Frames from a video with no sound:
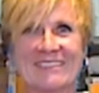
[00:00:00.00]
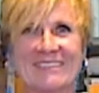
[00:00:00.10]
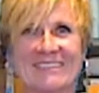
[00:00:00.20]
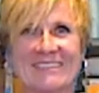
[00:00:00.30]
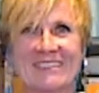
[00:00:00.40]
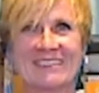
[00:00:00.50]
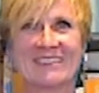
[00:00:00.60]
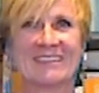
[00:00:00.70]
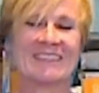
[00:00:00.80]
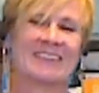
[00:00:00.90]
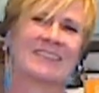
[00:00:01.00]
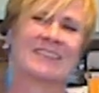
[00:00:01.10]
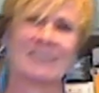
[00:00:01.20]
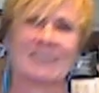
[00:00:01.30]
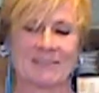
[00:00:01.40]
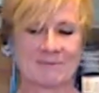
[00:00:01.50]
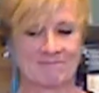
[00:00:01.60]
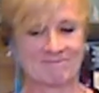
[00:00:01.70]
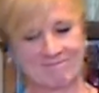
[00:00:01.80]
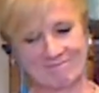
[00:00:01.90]

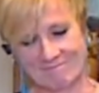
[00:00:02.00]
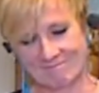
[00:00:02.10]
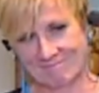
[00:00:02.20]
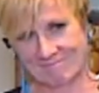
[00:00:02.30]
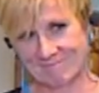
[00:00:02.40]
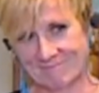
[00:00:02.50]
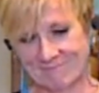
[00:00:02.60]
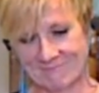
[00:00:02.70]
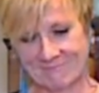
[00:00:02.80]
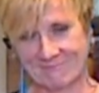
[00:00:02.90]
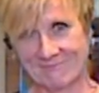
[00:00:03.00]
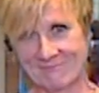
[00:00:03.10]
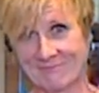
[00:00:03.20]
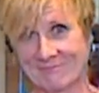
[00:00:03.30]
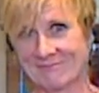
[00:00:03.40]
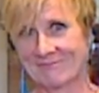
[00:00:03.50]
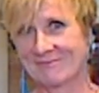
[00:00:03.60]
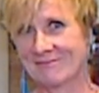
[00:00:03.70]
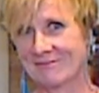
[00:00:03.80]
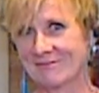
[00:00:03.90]

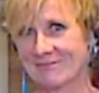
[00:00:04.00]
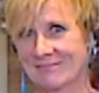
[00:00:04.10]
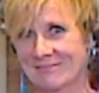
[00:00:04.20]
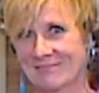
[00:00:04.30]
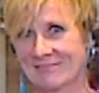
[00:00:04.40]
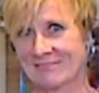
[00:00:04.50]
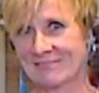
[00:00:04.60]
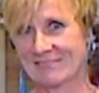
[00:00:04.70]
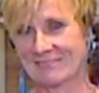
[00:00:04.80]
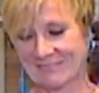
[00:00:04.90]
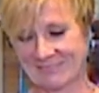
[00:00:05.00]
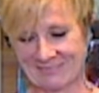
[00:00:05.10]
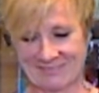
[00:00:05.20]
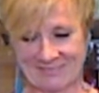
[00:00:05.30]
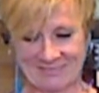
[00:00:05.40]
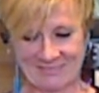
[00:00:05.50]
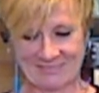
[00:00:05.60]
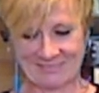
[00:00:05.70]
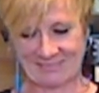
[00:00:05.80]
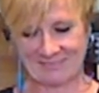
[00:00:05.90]

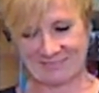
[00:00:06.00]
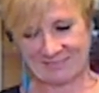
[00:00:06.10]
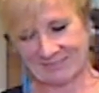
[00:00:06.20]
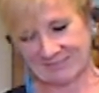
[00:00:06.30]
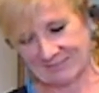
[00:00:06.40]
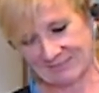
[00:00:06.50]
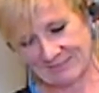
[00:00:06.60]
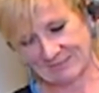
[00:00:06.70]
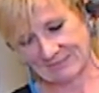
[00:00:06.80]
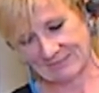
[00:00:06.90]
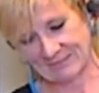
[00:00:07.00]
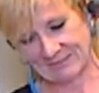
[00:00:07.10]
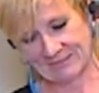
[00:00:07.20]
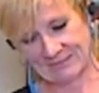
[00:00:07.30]
This person isn't speaking.